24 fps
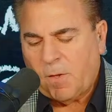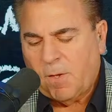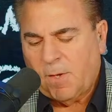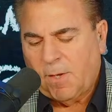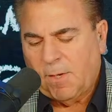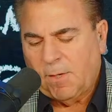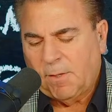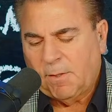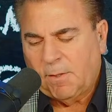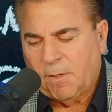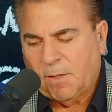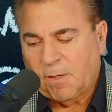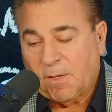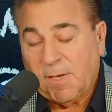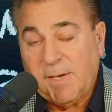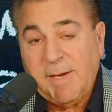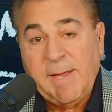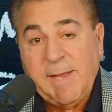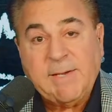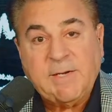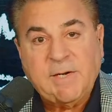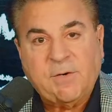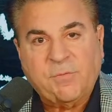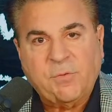and
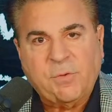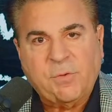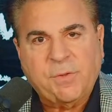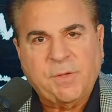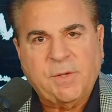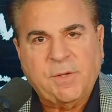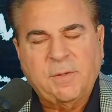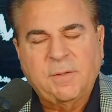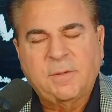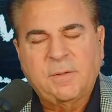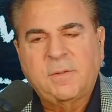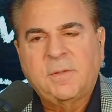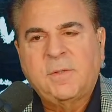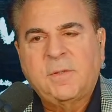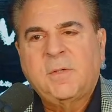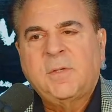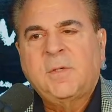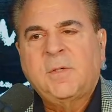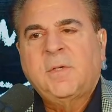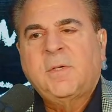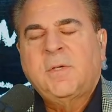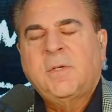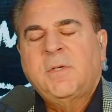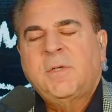connect everything?
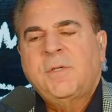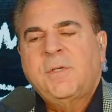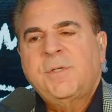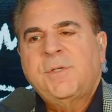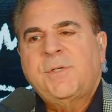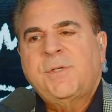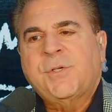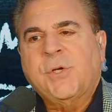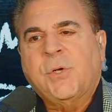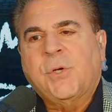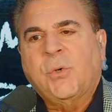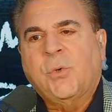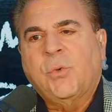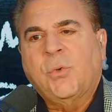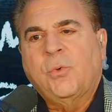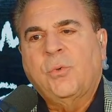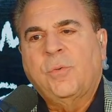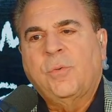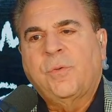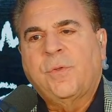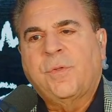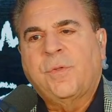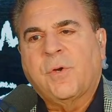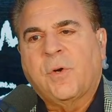
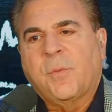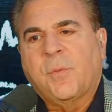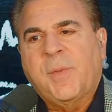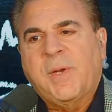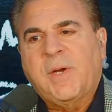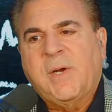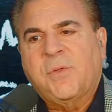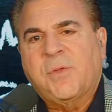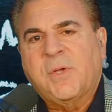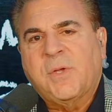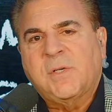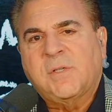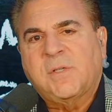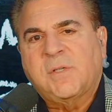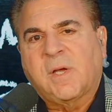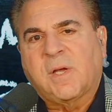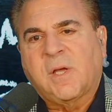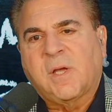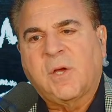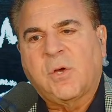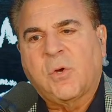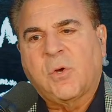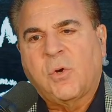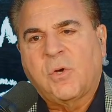So there are many things that
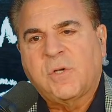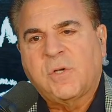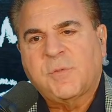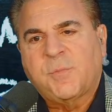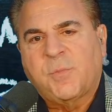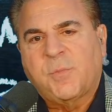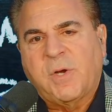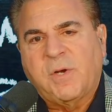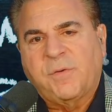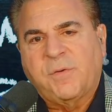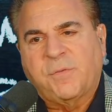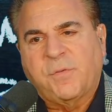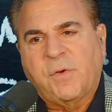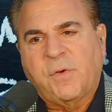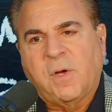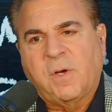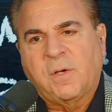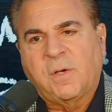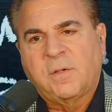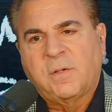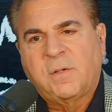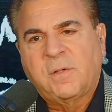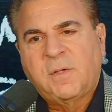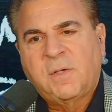can cause brain
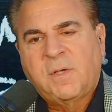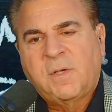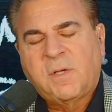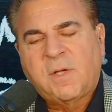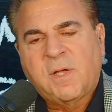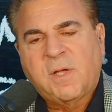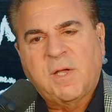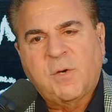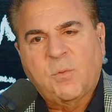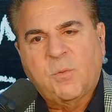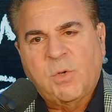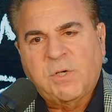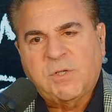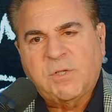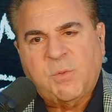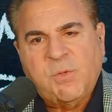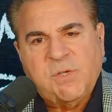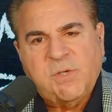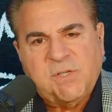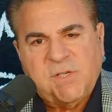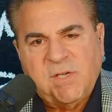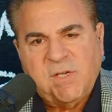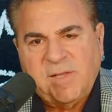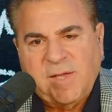fog. And once
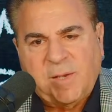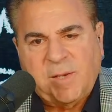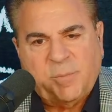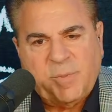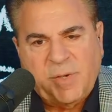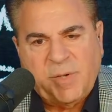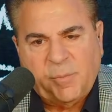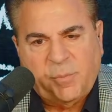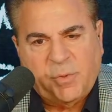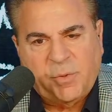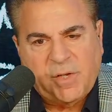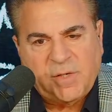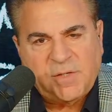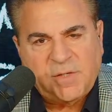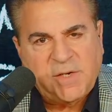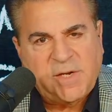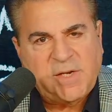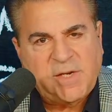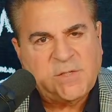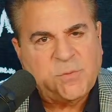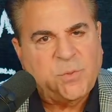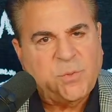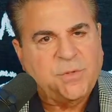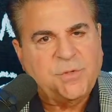we see that big blood
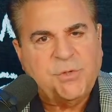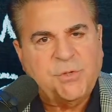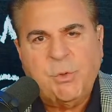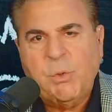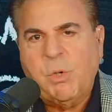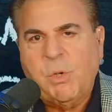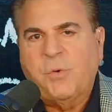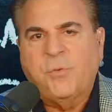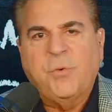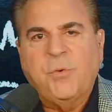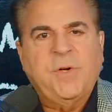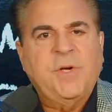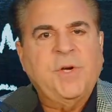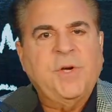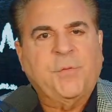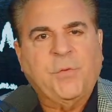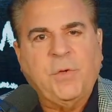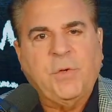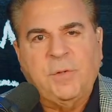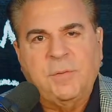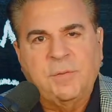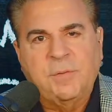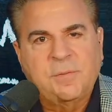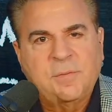test with 200
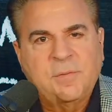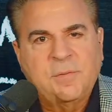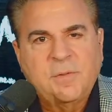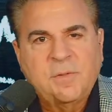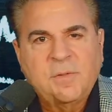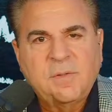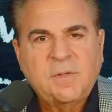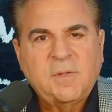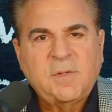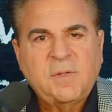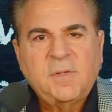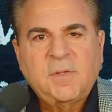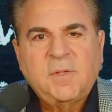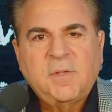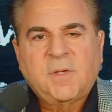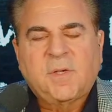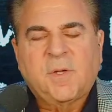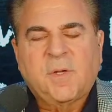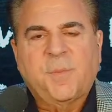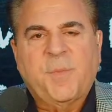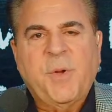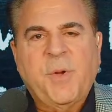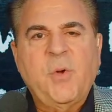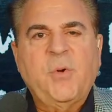different
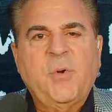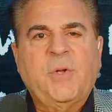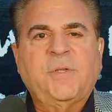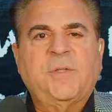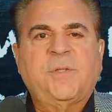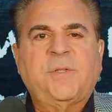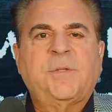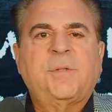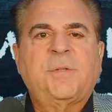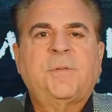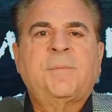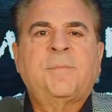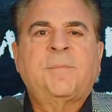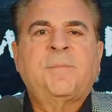components,